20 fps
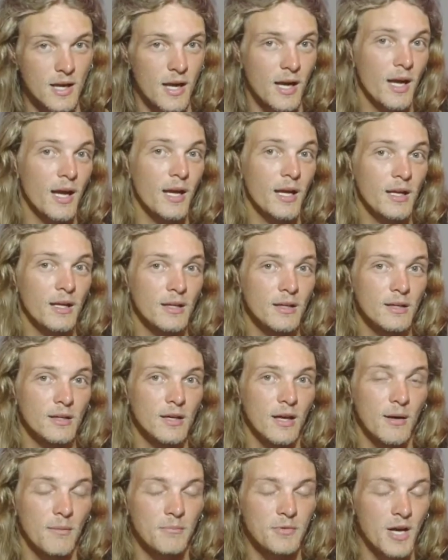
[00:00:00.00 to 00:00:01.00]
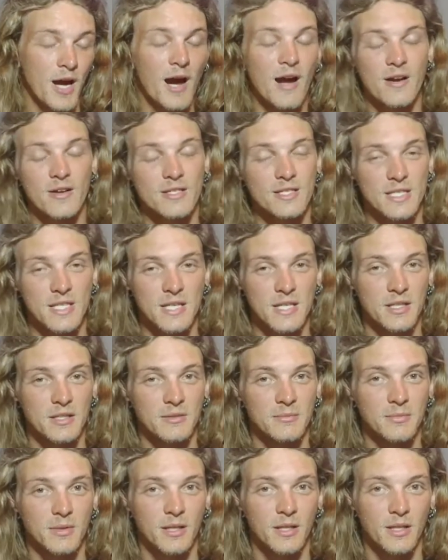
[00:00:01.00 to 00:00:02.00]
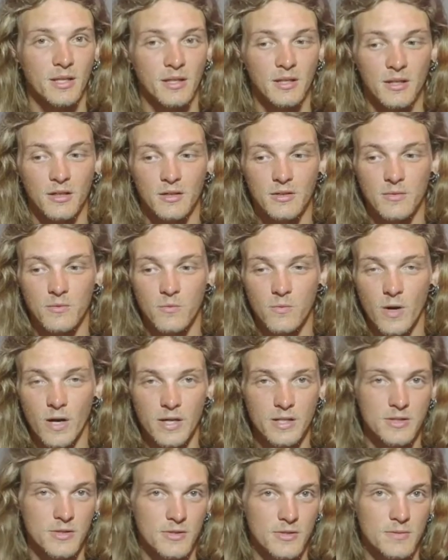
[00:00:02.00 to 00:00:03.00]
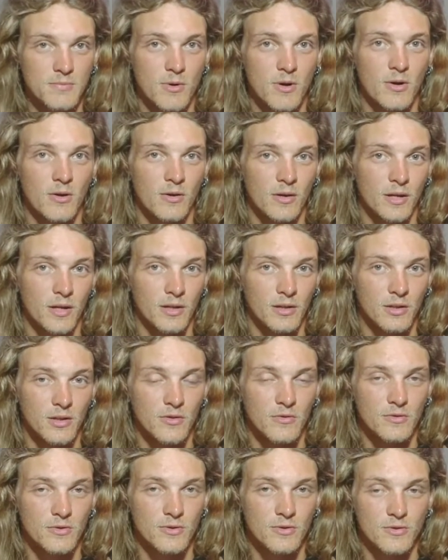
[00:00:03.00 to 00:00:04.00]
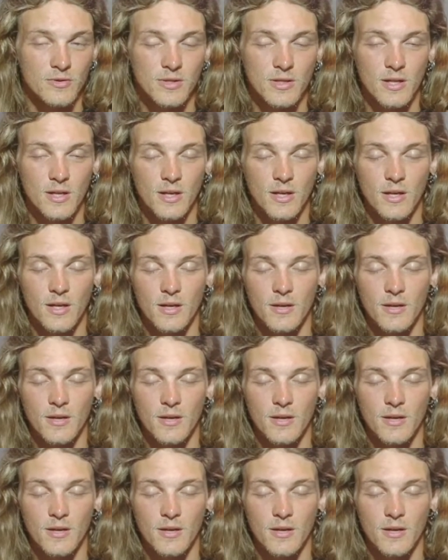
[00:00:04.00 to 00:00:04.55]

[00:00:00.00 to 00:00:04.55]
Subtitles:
A, I'm tired of seeing them in way too small in enclosures,